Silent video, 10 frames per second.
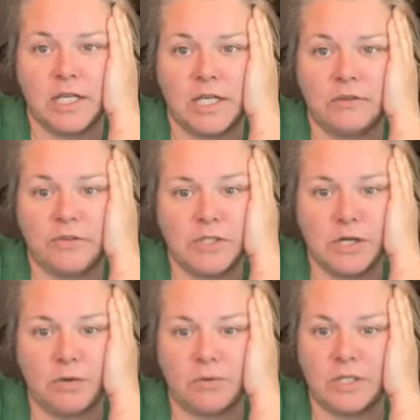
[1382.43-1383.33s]
And if you
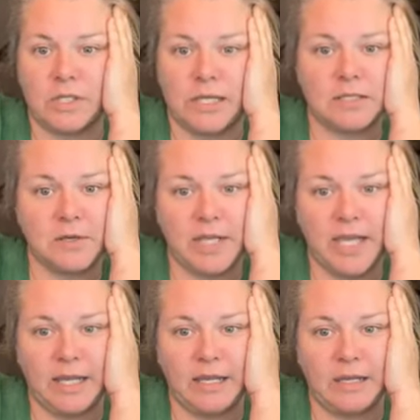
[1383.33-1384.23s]
don't, then that's
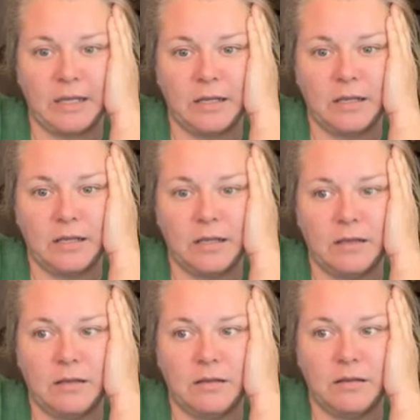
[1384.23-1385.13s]
okay.
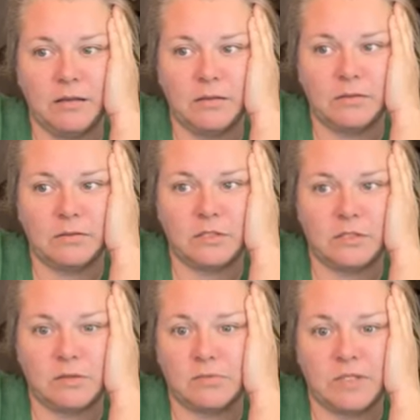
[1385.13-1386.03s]

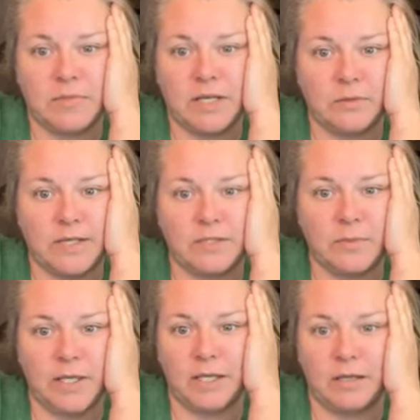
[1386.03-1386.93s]
Just don't submit a
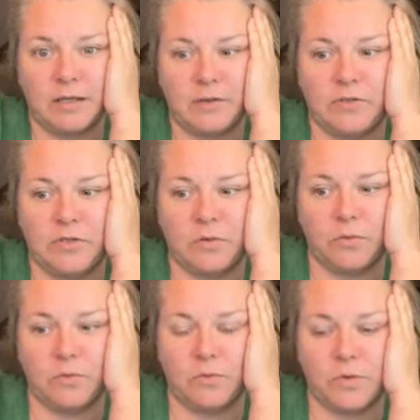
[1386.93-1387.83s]
recipe if you
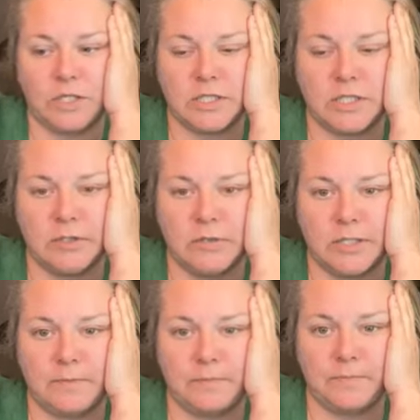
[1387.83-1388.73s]
don't want us to use
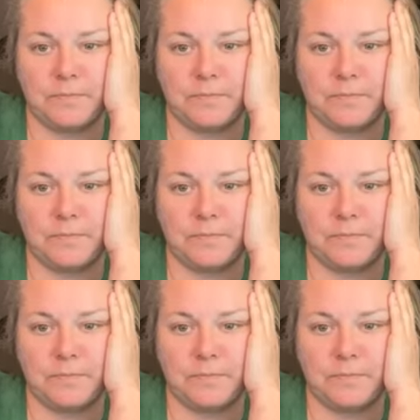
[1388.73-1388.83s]
it.